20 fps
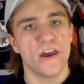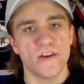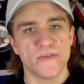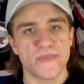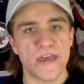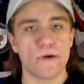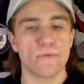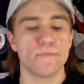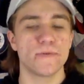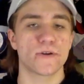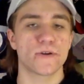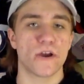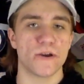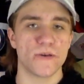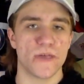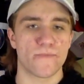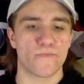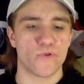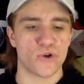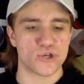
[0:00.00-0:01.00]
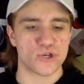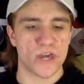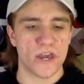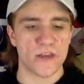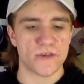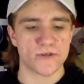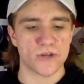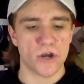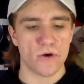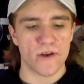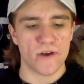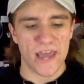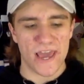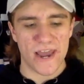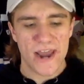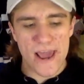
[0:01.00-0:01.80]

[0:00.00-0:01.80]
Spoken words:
That would be greatly appreciated. So again,